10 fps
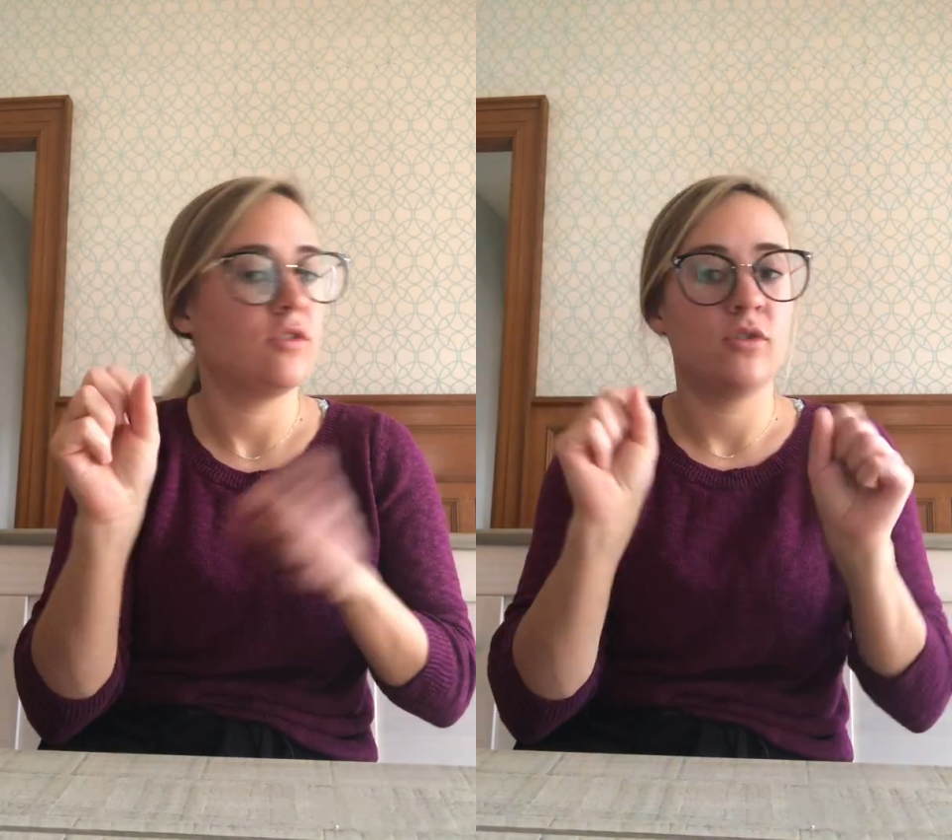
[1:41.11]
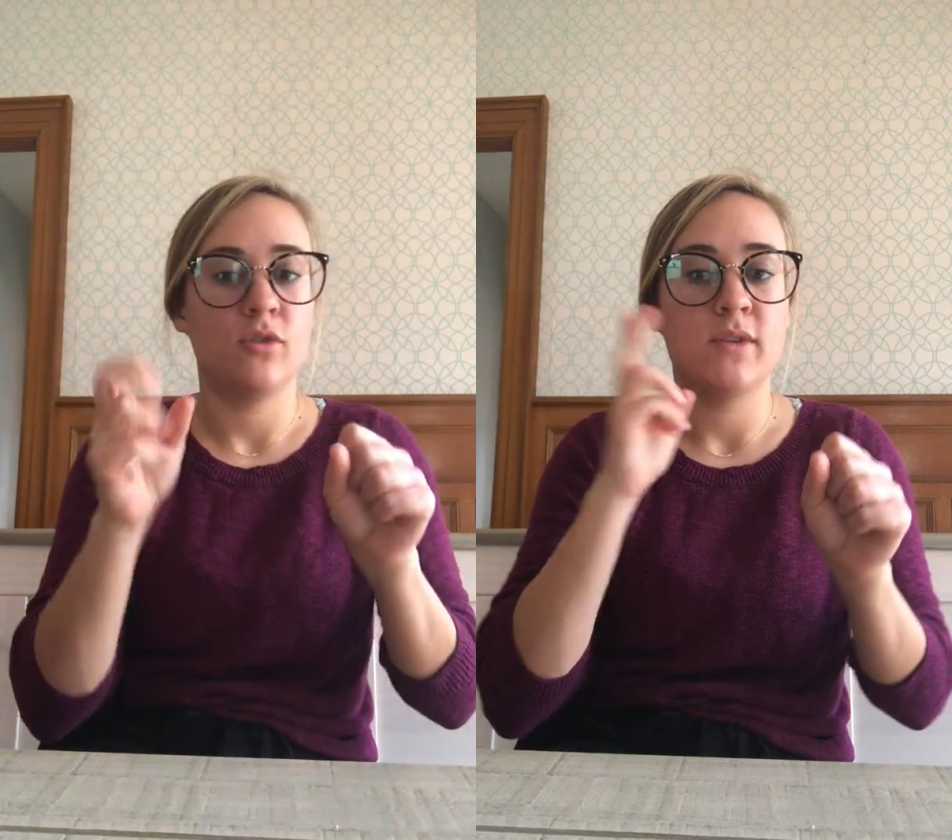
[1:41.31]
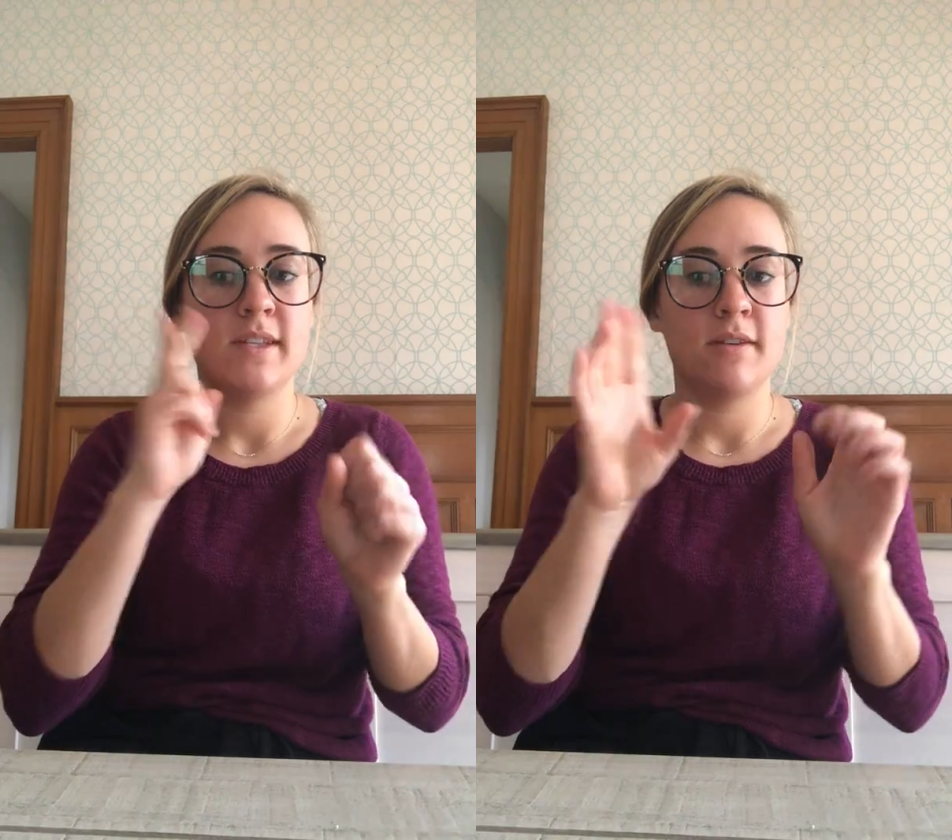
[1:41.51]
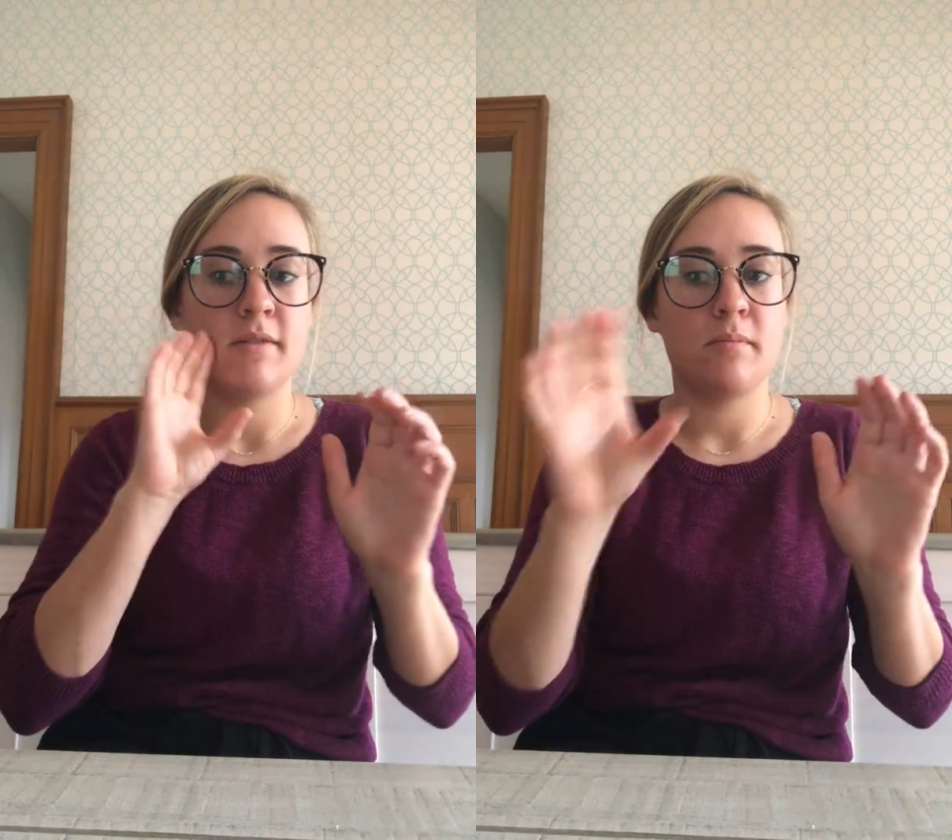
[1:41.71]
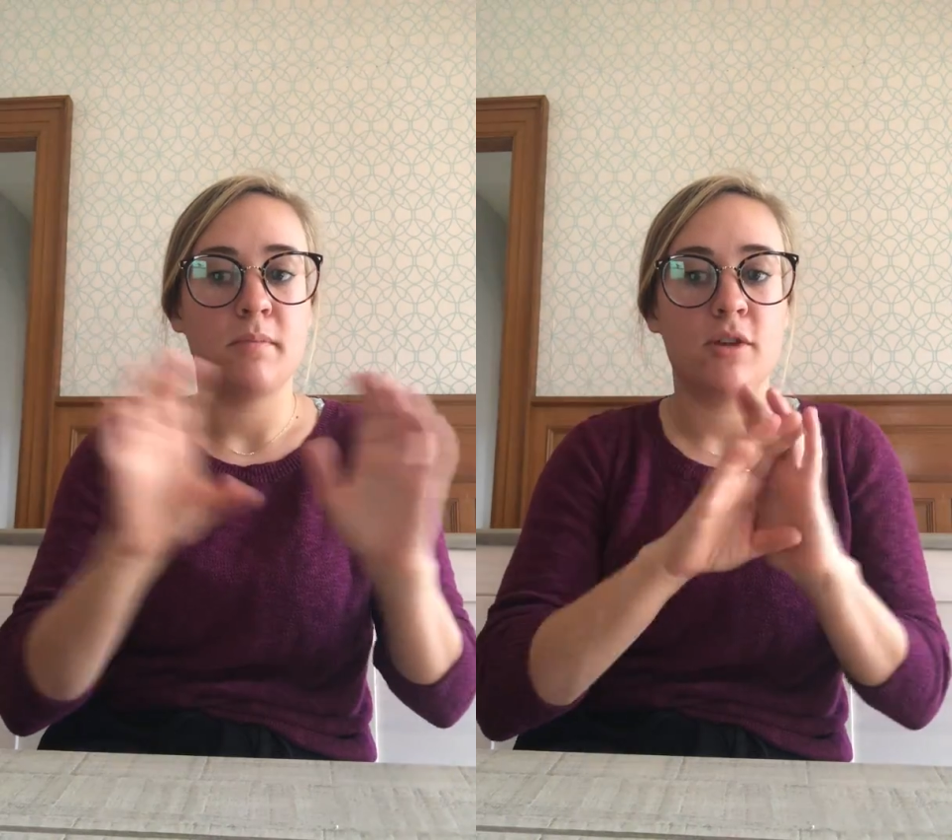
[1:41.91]
for an
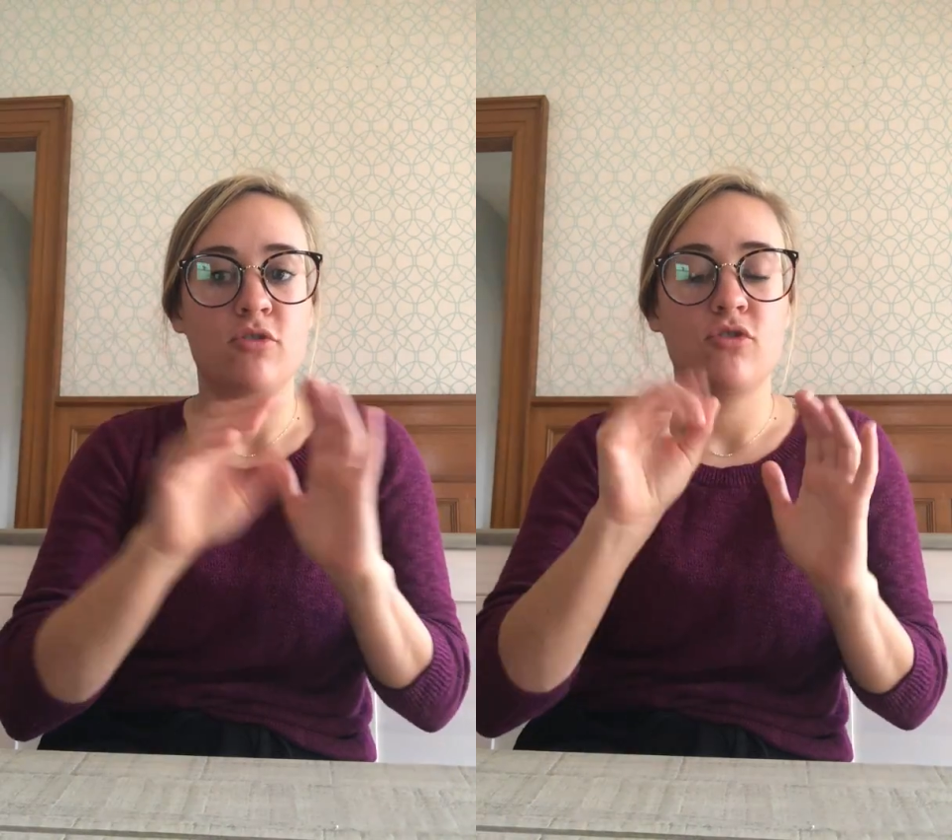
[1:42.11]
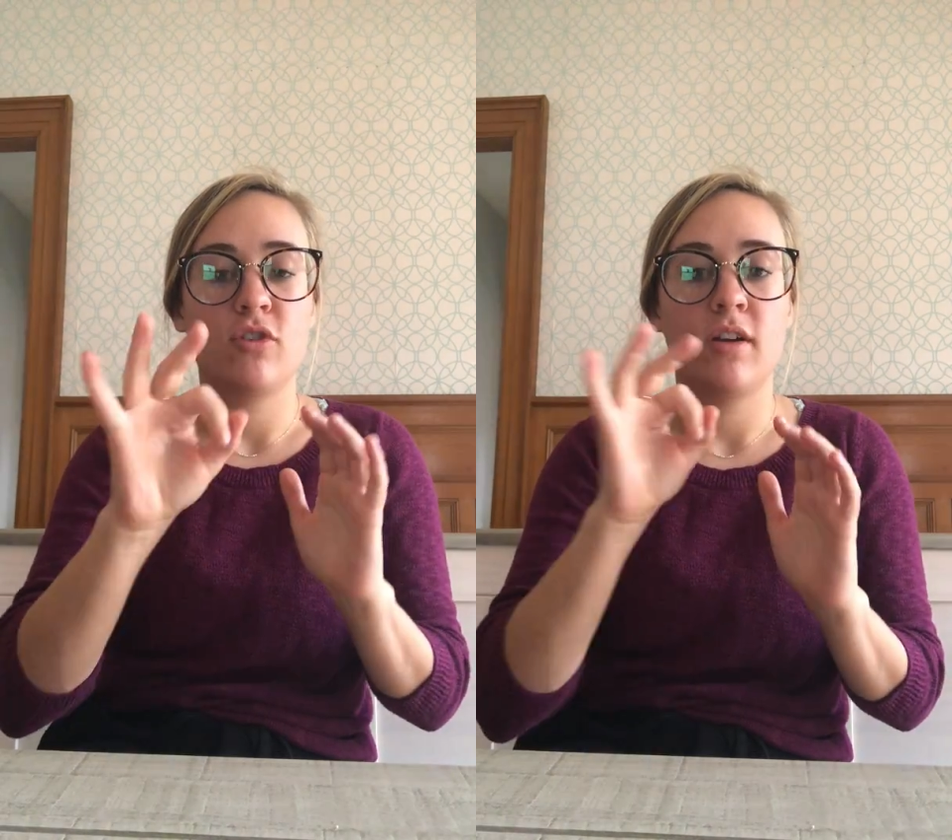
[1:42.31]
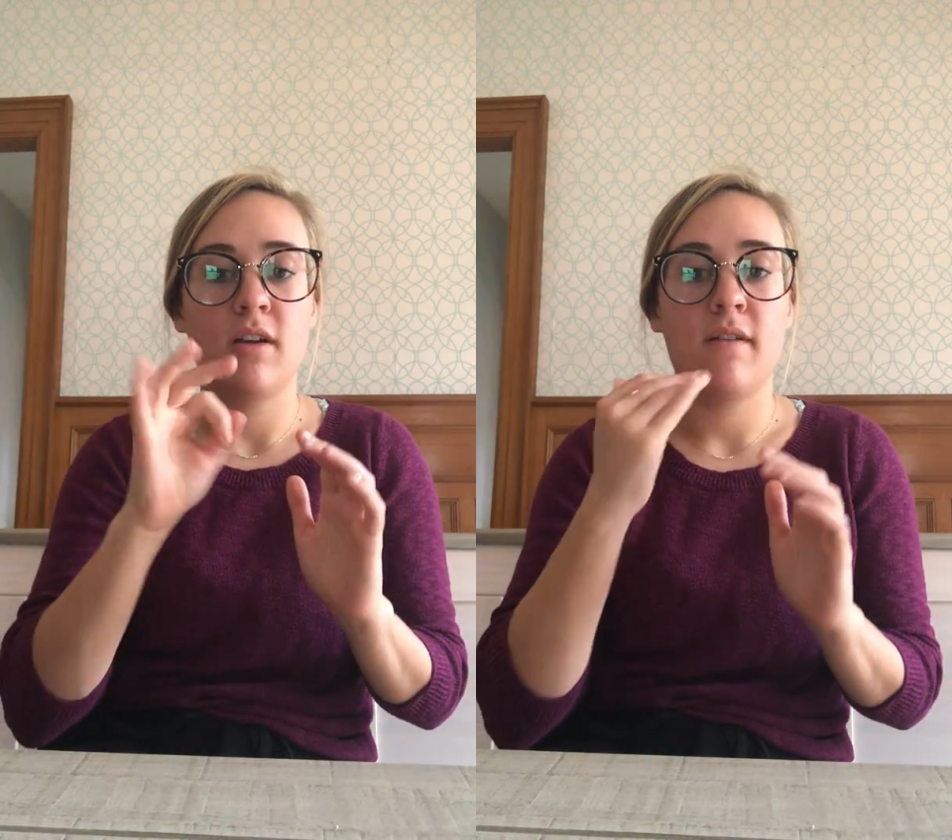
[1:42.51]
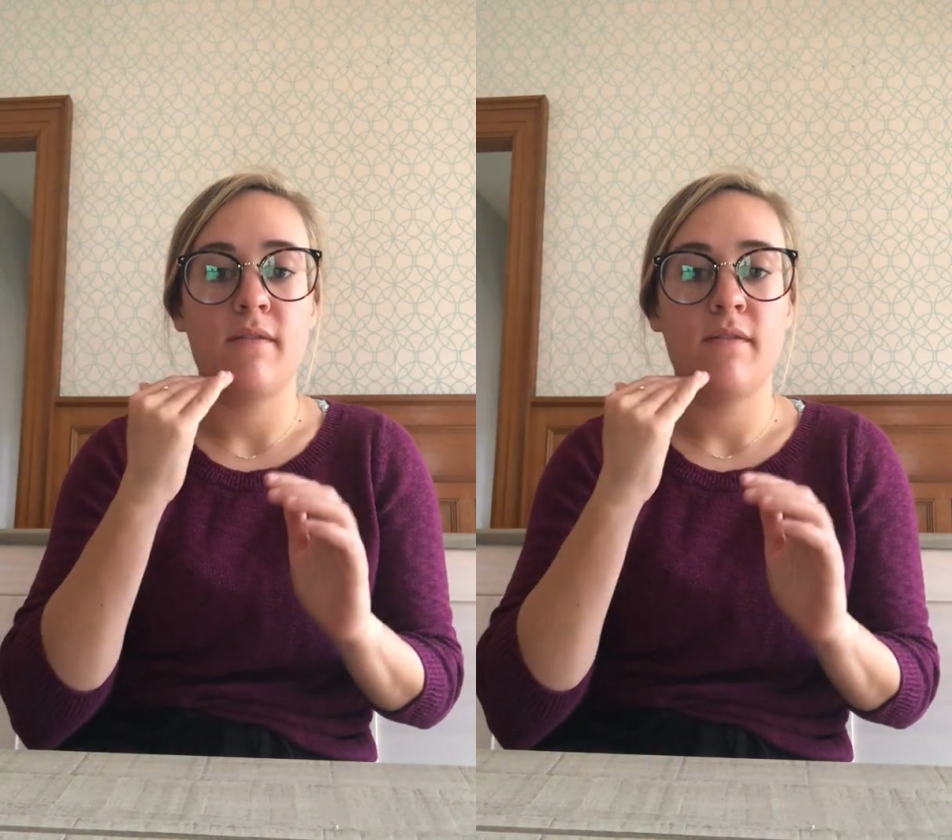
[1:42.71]
extended period of time,